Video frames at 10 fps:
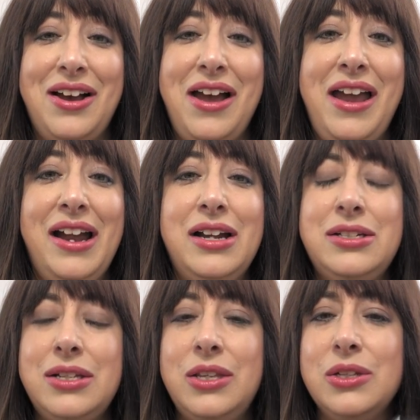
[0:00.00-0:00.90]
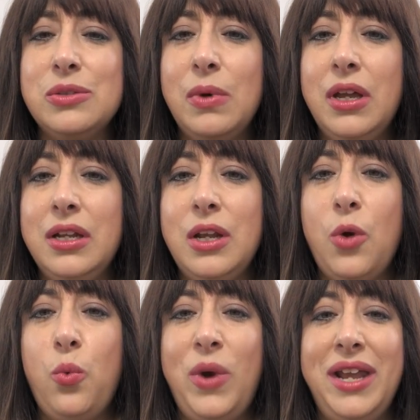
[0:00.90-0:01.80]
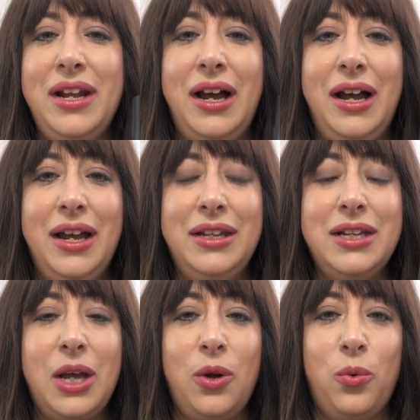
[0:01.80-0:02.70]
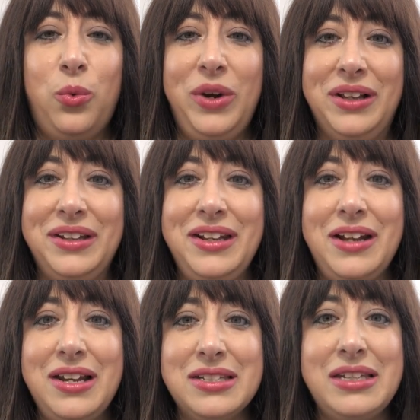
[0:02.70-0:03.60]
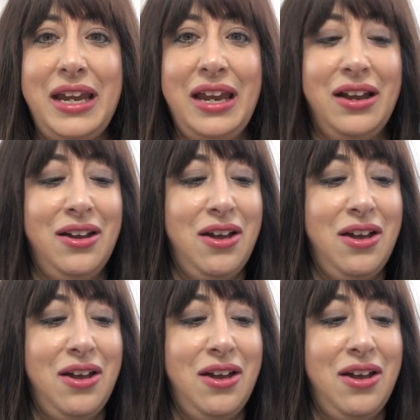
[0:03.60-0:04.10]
And this one went on really nicely.